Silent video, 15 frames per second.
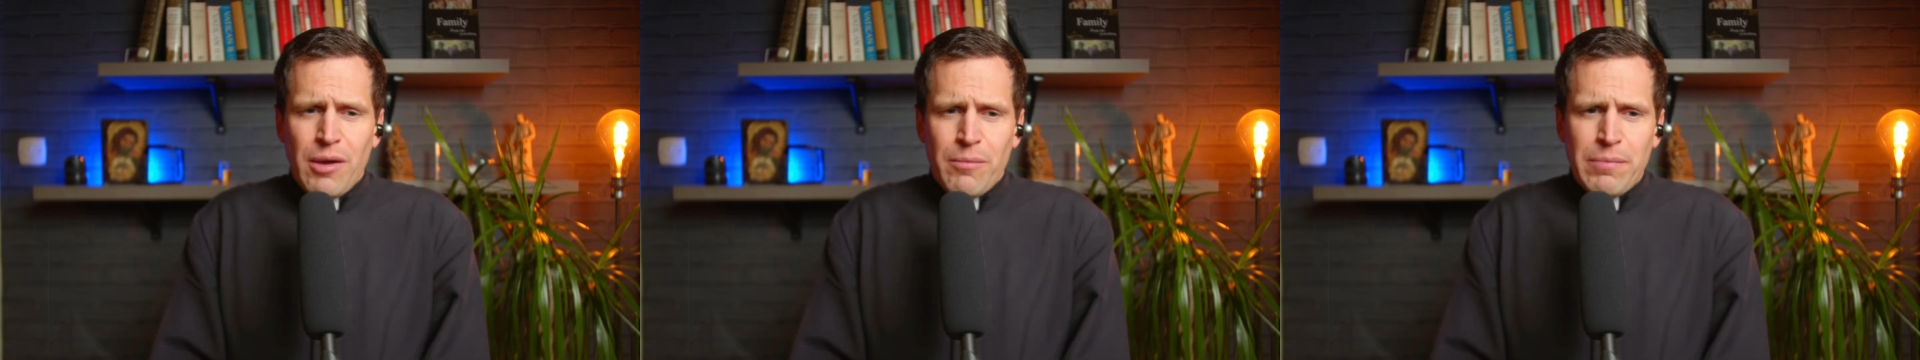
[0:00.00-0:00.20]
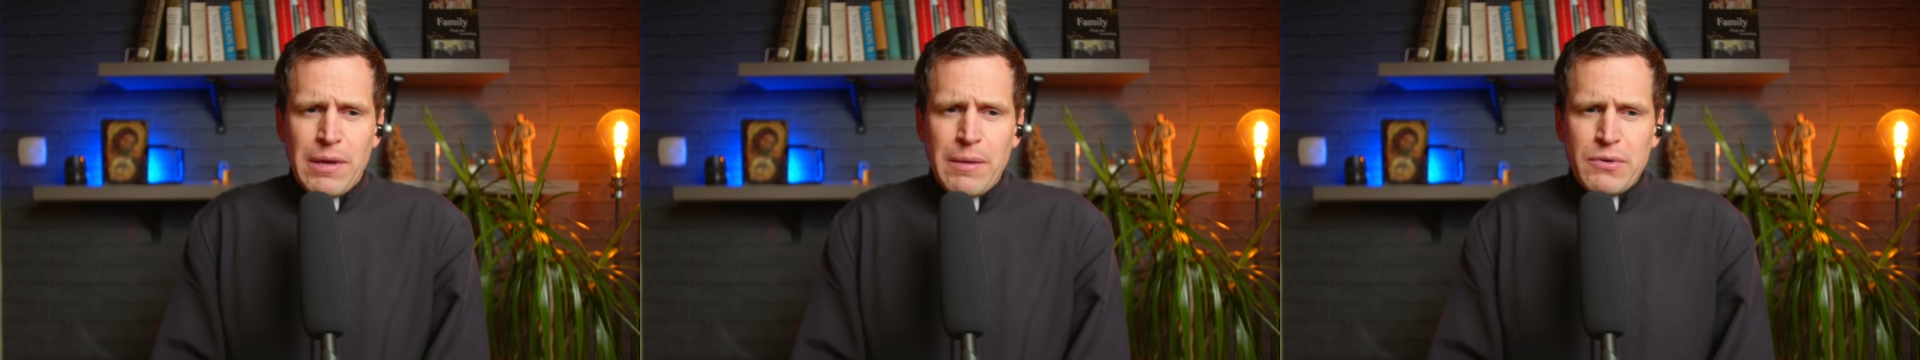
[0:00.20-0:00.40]

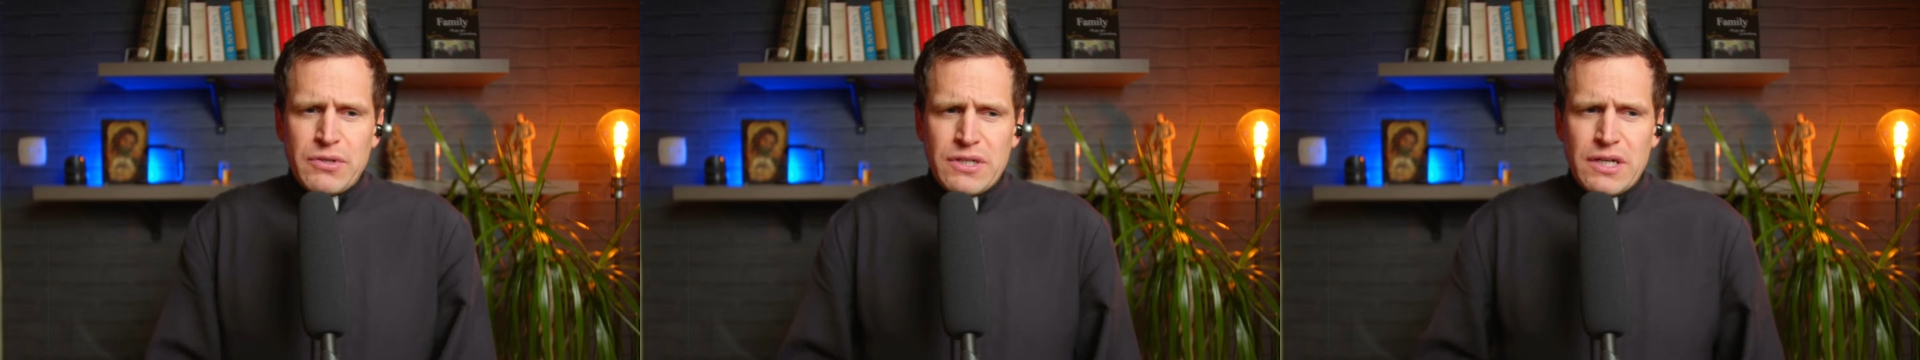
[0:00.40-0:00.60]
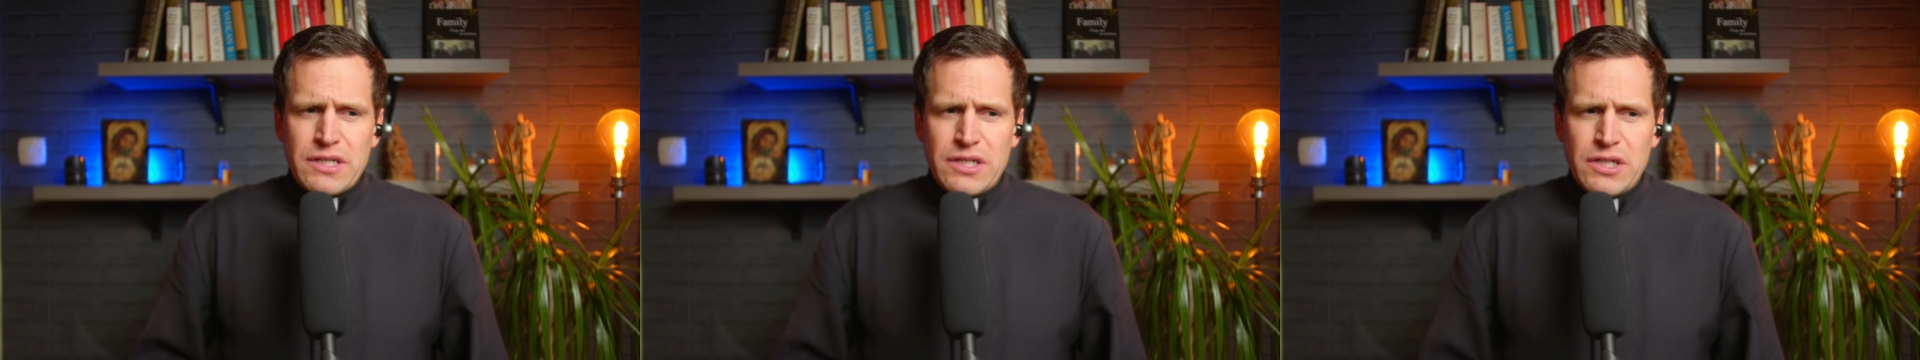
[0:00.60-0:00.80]
People
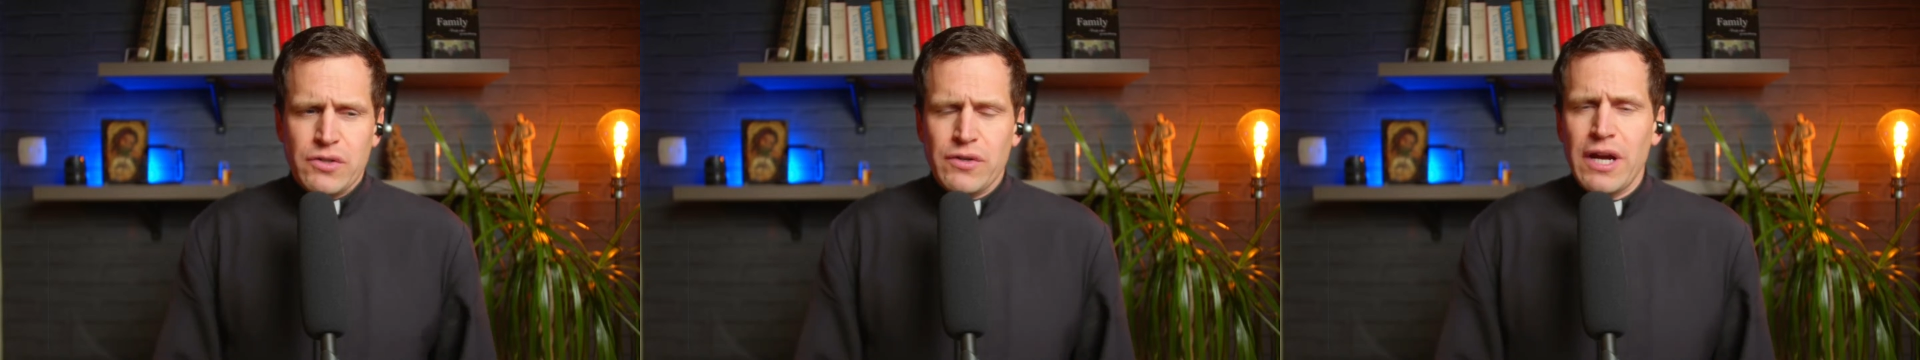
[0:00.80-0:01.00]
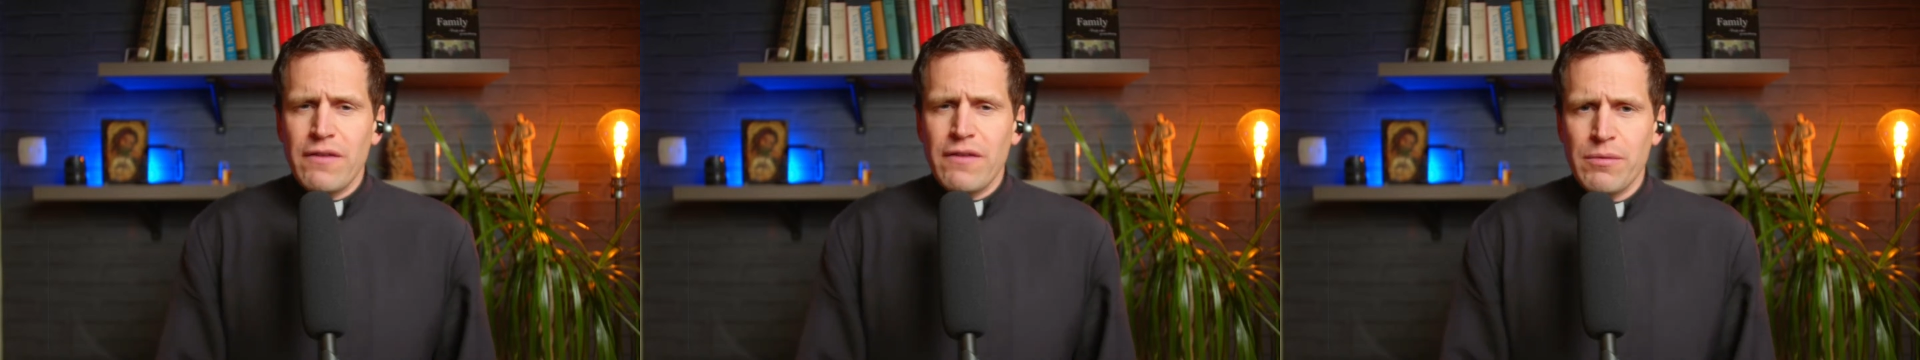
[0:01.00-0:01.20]
start to
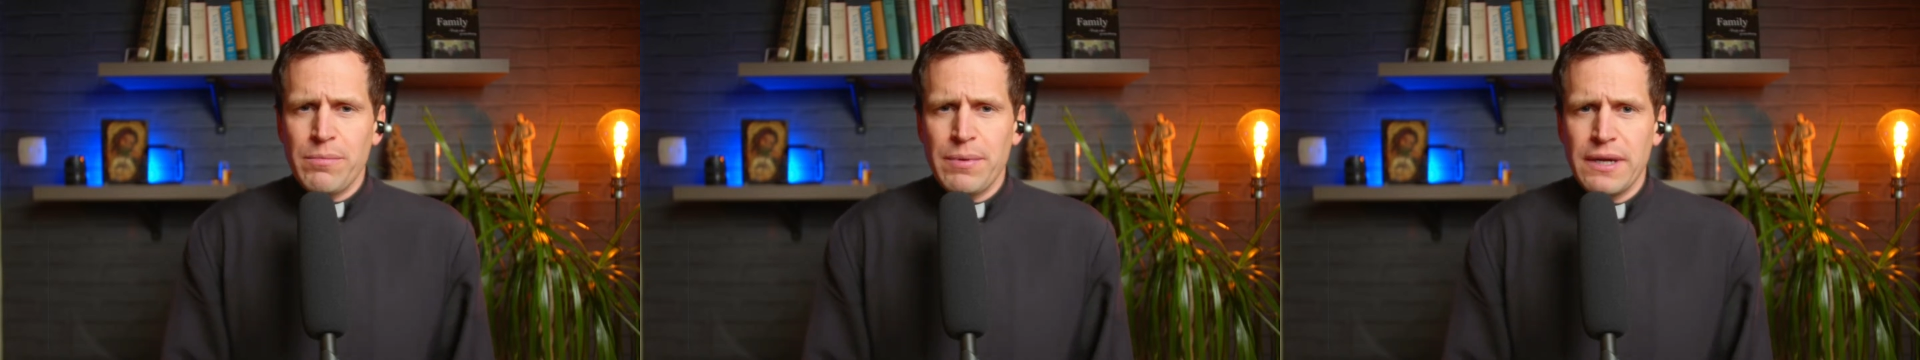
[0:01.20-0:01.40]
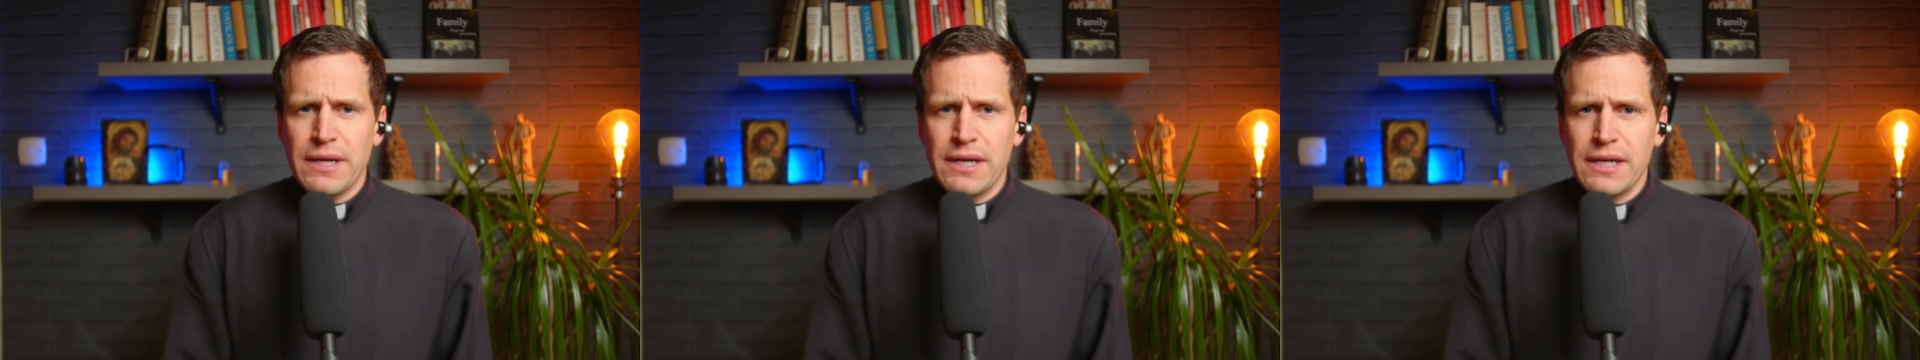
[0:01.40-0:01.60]
crave a bit